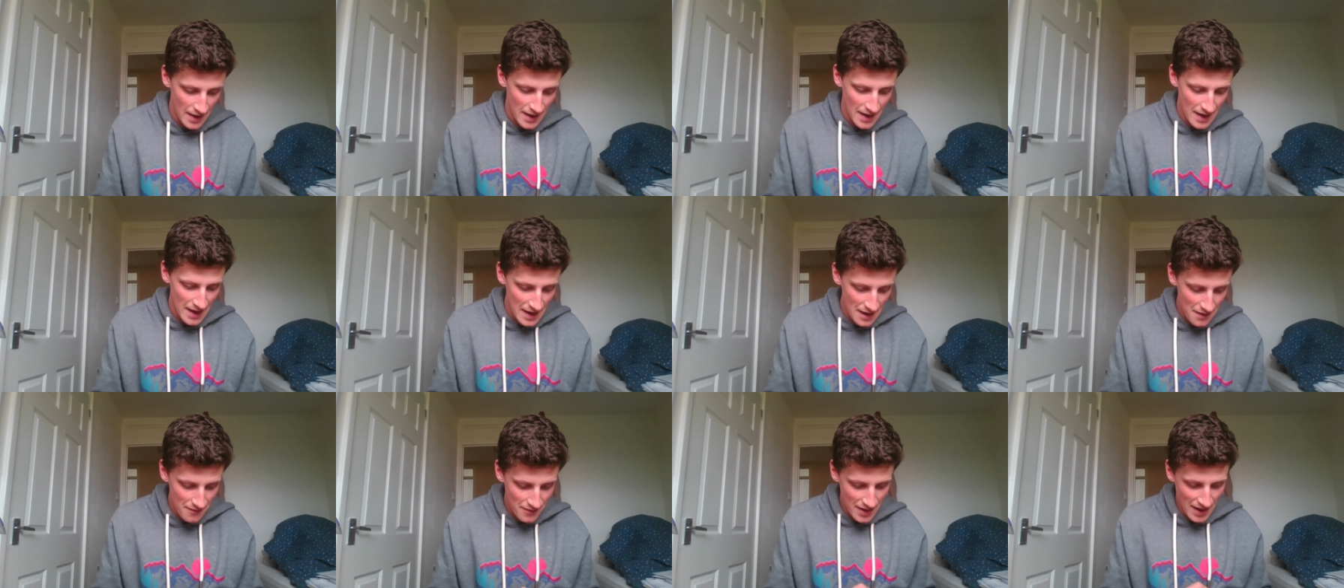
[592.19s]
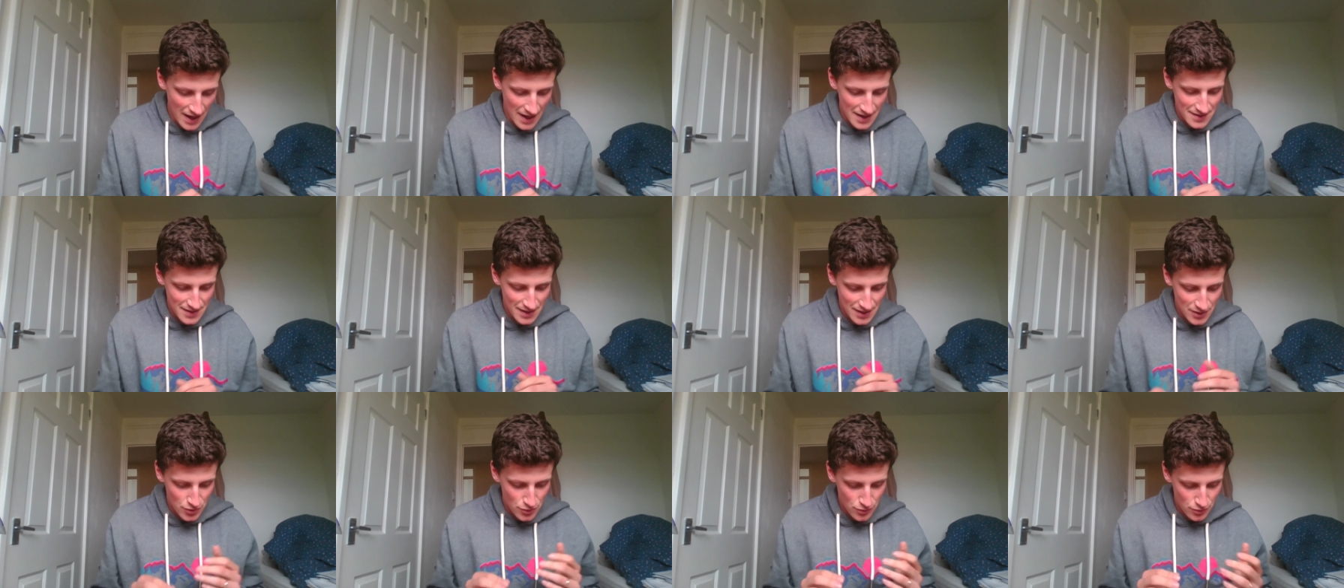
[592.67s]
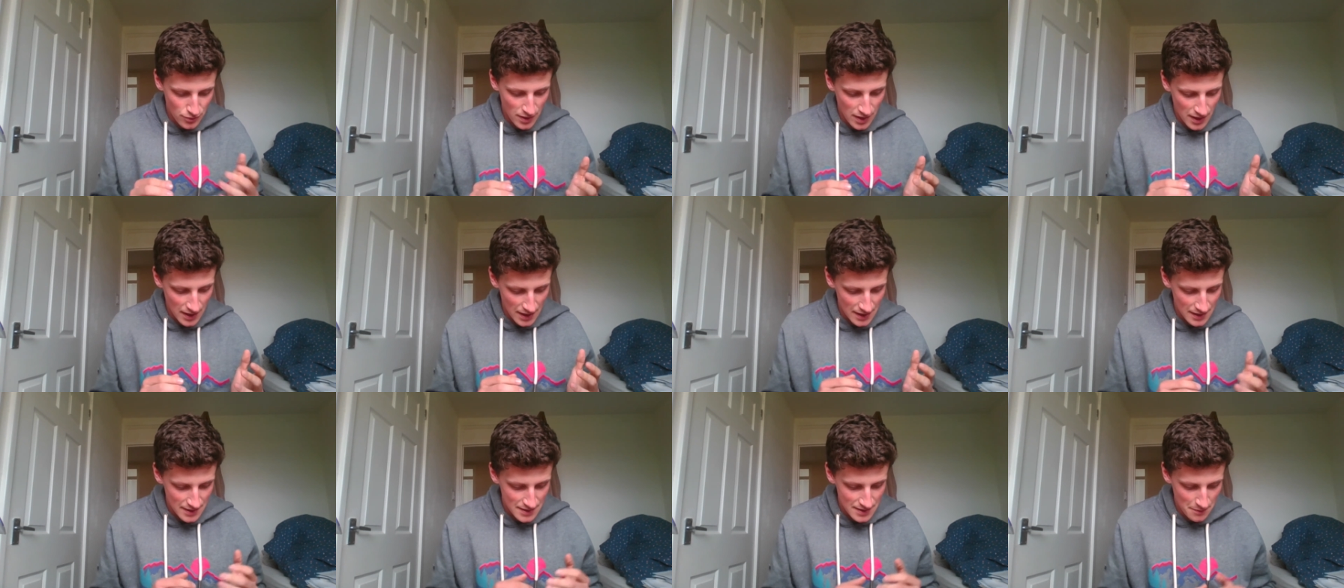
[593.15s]
even as I
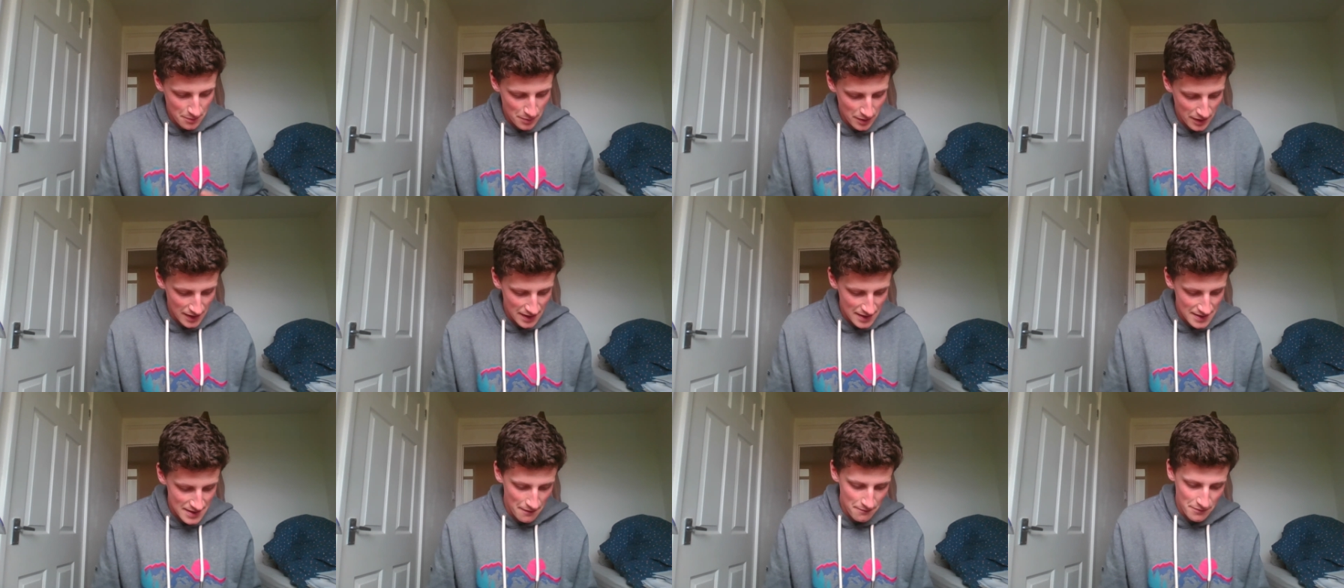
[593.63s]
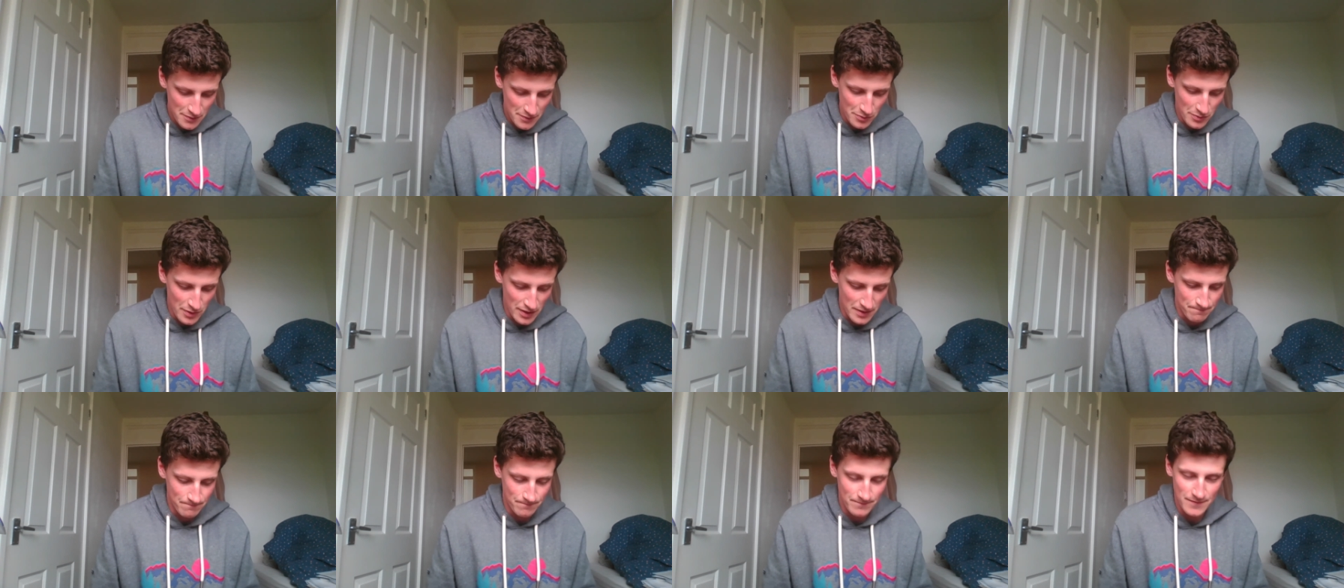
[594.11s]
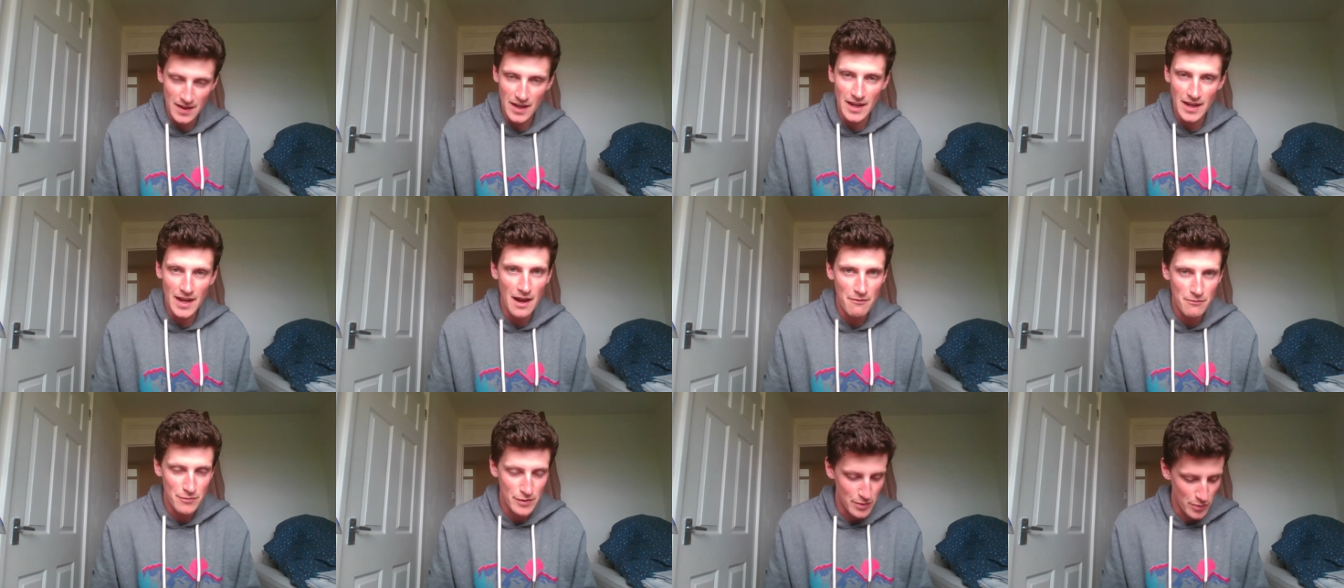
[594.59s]
try to please everyone in
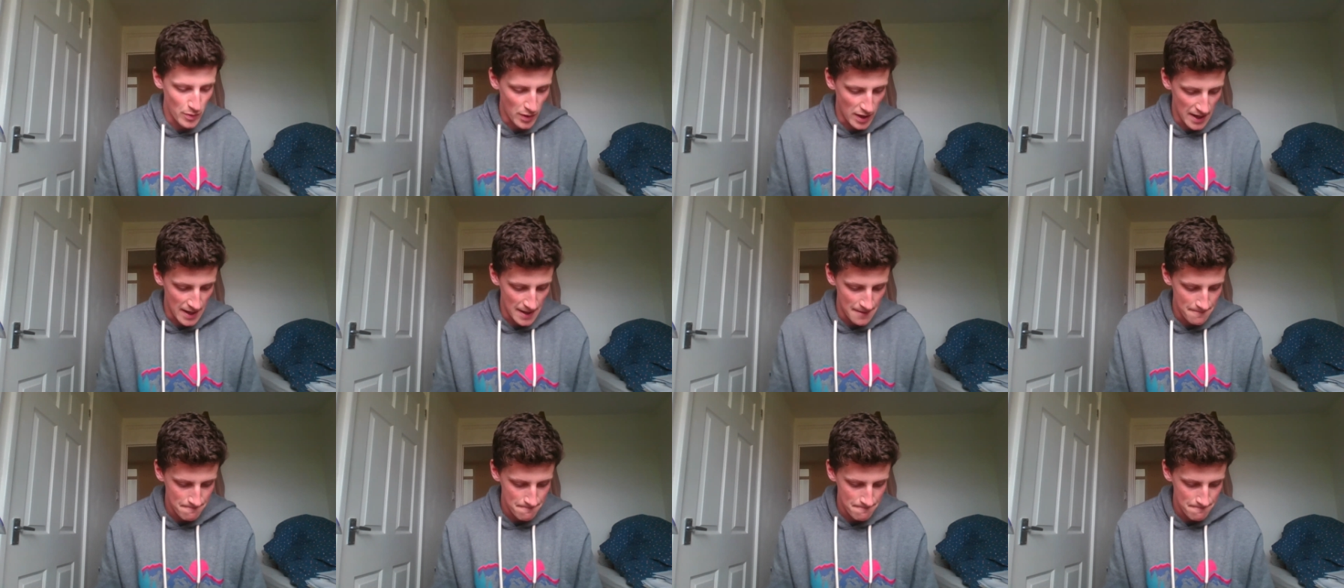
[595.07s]
every way.